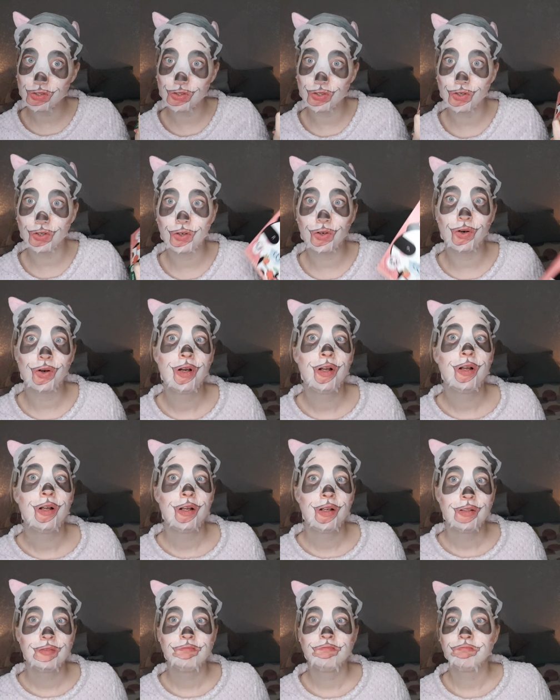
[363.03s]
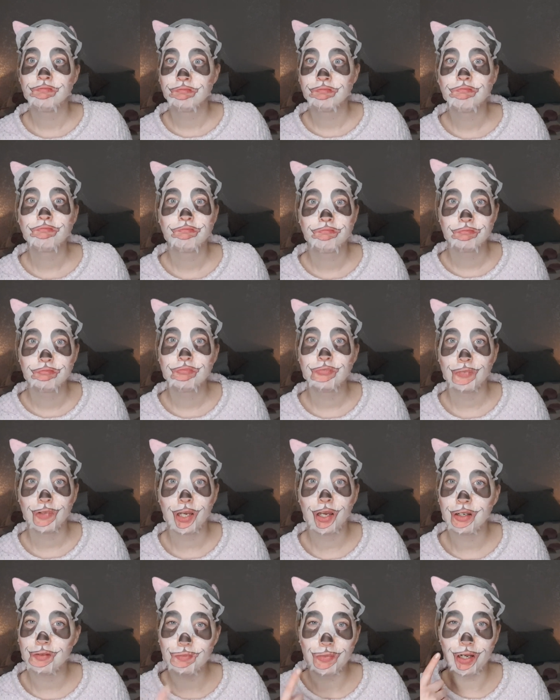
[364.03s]
so
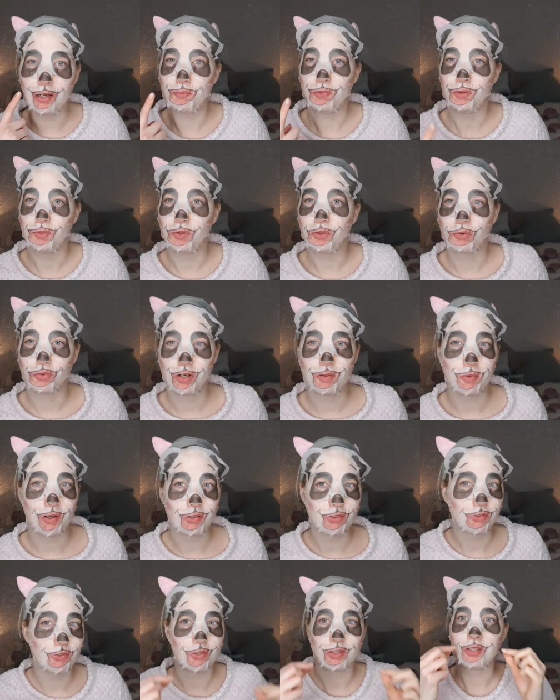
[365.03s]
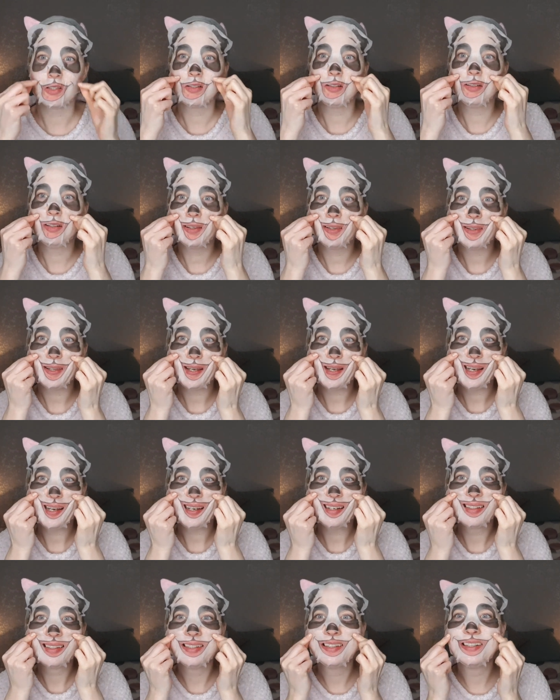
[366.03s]
I'm happy with £3 for this. Look at that!